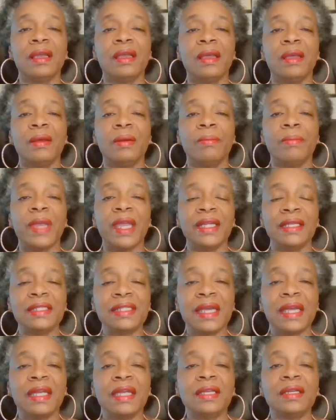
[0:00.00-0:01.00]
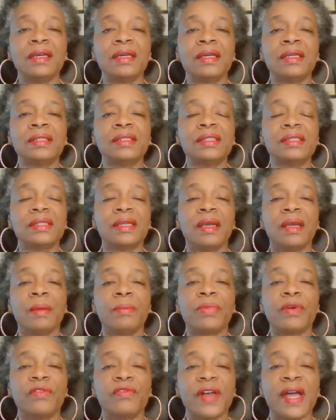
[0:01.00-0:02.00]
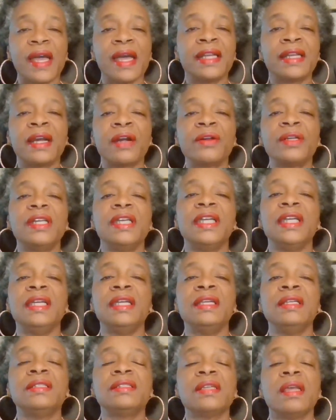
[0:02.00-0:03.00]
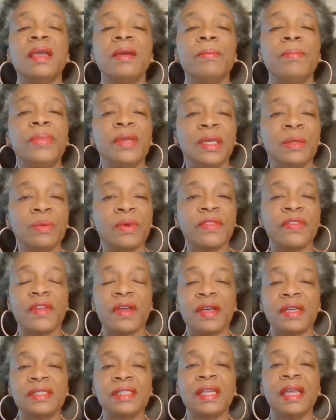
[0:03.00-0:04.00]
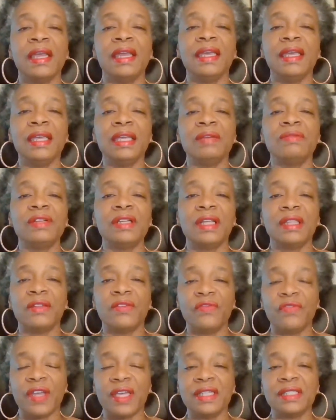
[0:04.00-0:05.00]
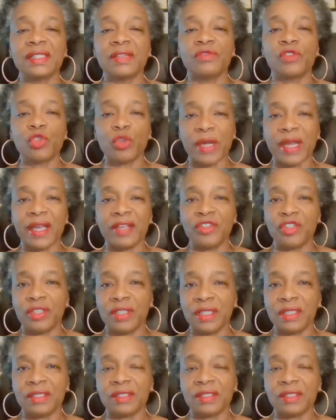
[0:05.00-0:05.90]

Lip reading: maintain us, provide our needs, be with us, even in the face of tragedy.